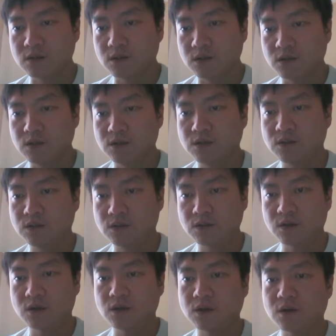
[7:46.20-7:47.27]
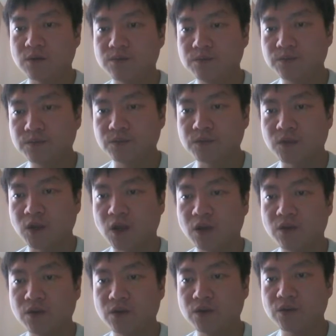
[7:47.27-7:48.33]
is
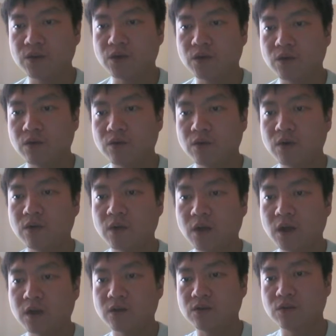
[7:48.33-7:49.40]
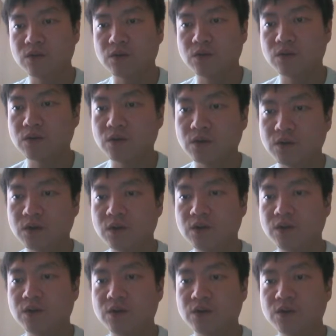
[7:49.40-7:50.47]
together around that, the
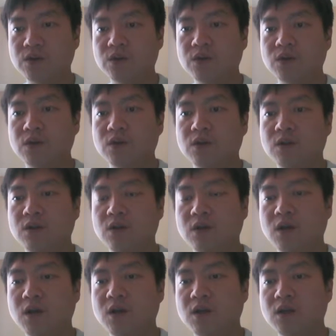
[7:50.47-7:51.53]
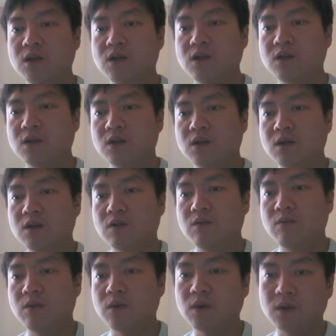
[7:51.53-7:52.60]
linear, the line,
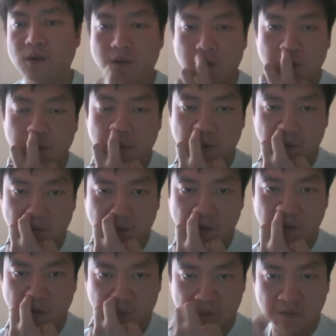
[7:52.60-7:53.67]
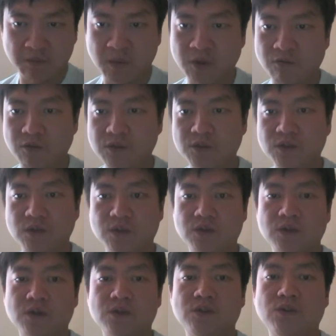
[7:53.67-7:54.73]
but my
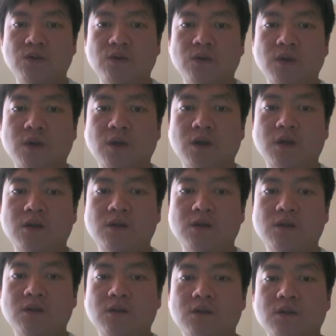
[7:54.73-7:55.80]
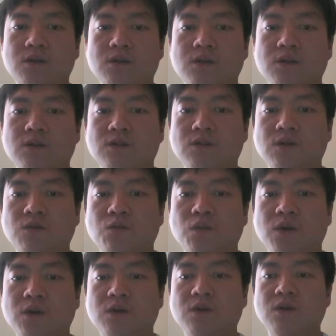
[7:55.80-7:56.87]
result is showing that it's a
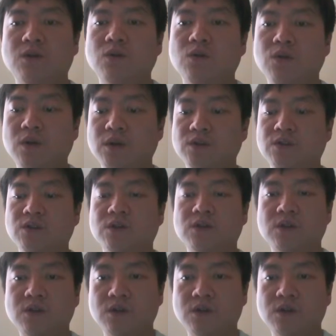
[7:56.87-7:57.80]
weak correlation.